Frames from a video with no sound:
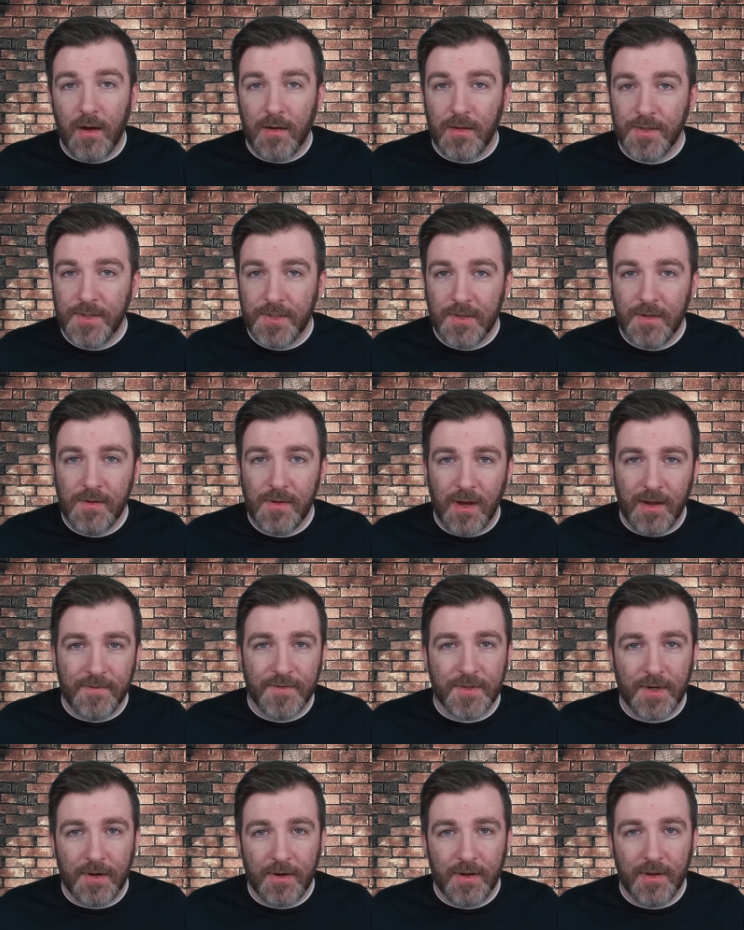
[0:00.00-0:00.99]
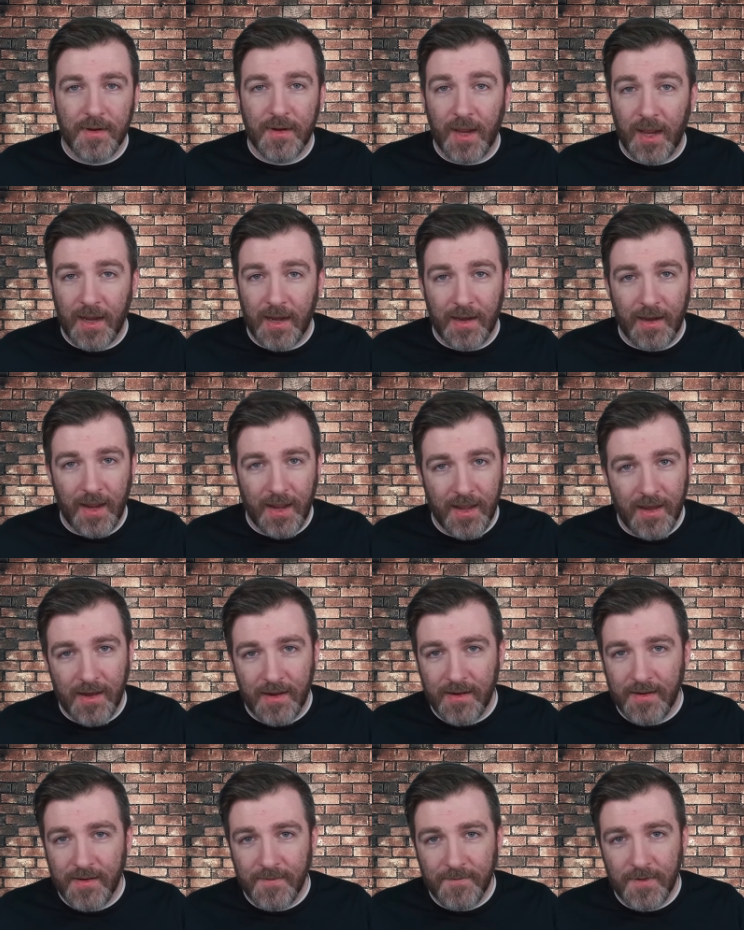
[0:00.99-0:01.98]
Also, I've started an
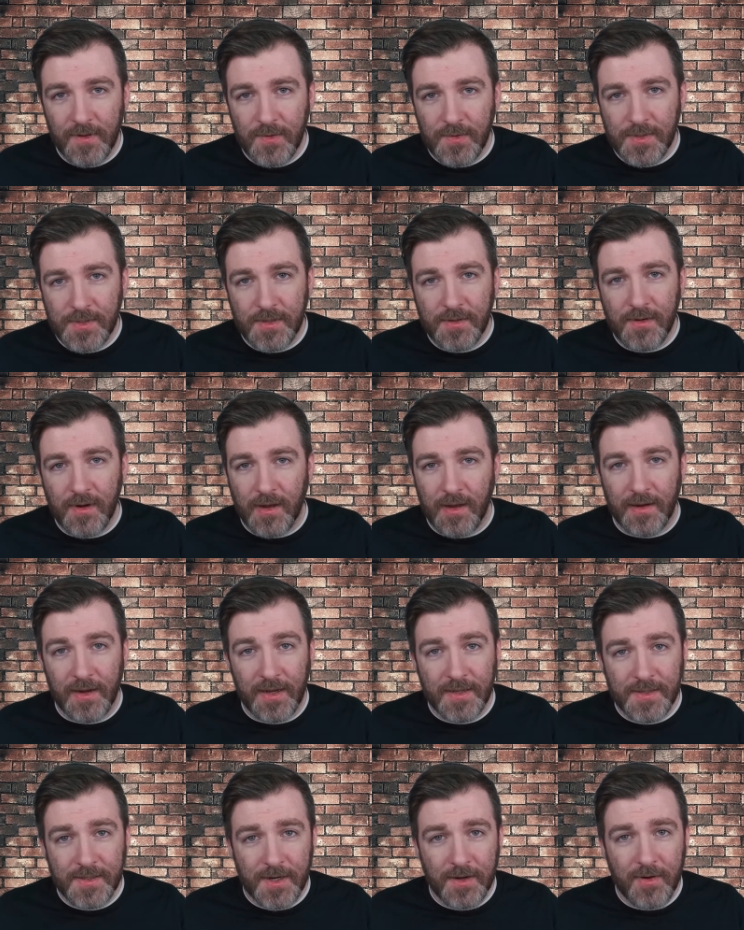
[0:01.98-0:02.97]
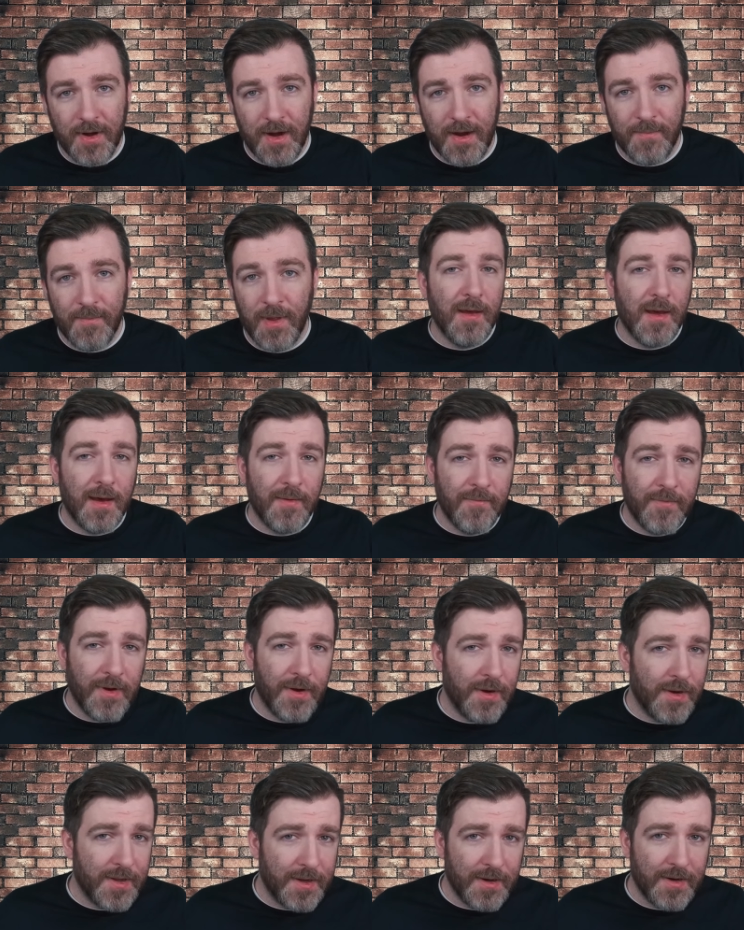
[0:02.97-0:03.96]
AI influencer on Instagram. I'm
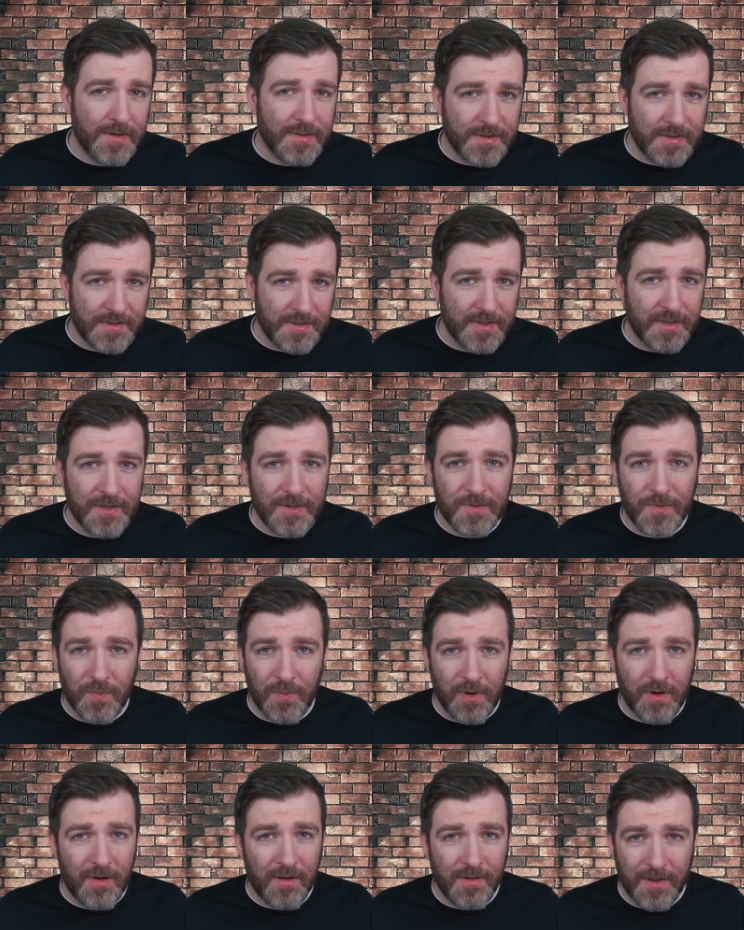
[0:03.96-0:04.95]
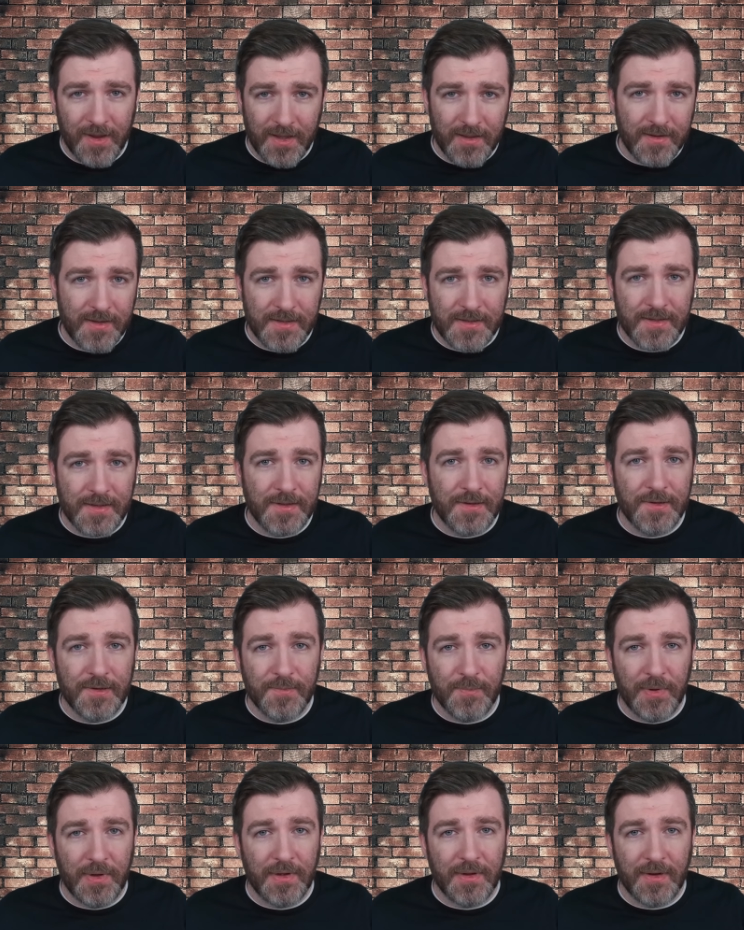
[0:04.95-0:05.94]
very curious to see where all that leads
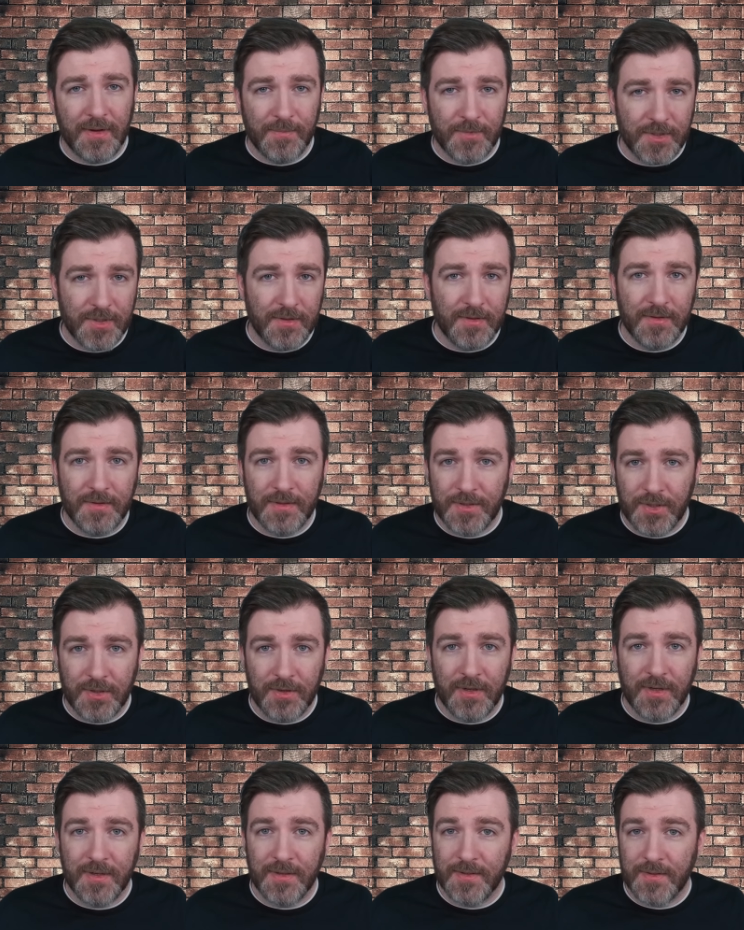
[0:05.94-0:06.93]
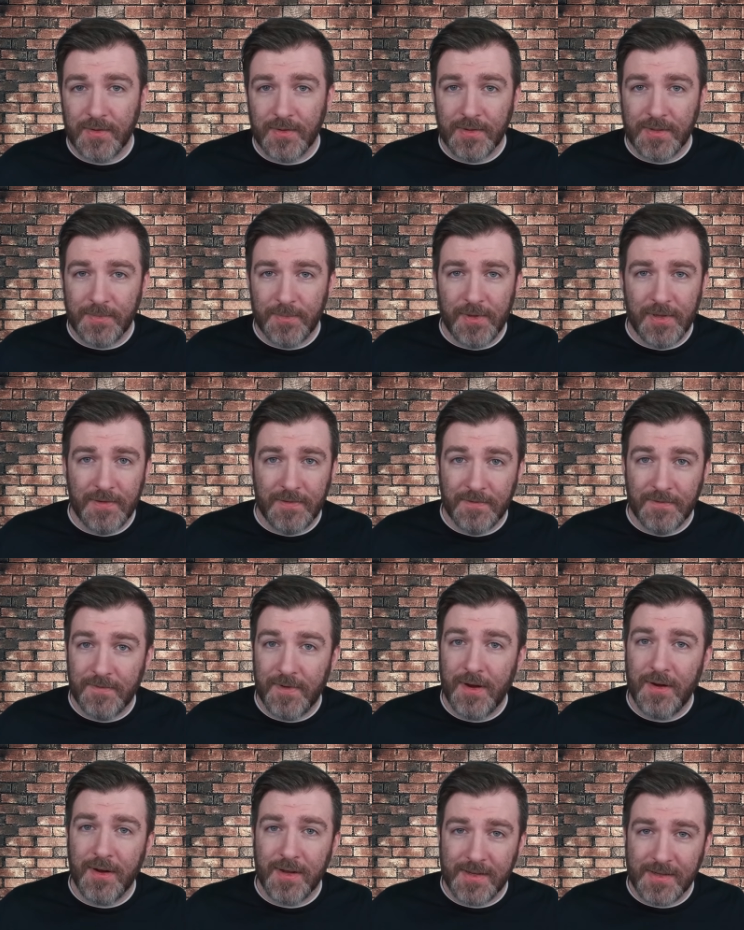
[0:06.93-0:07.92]
to, but I'm sure the journey is going to be
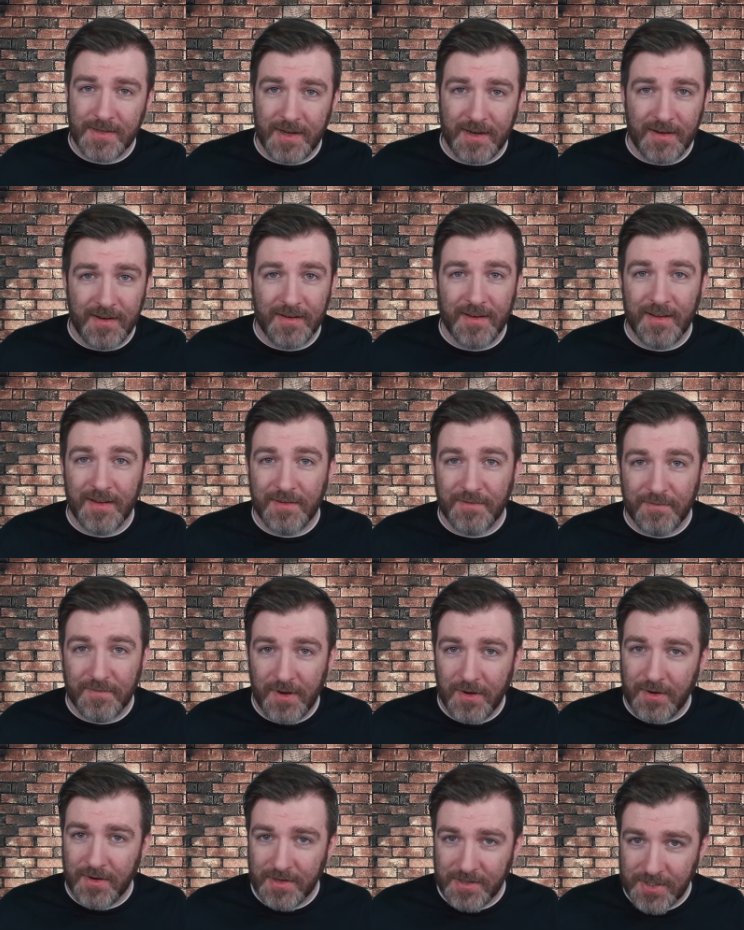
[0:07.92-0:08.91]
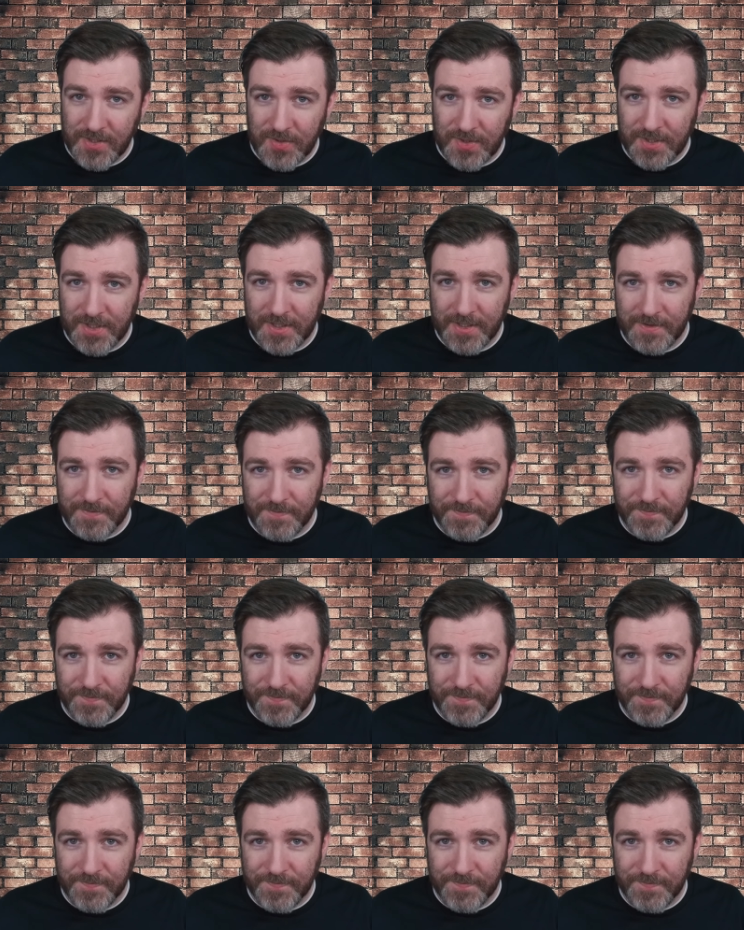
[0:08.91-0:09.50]
very exciting and very interesting.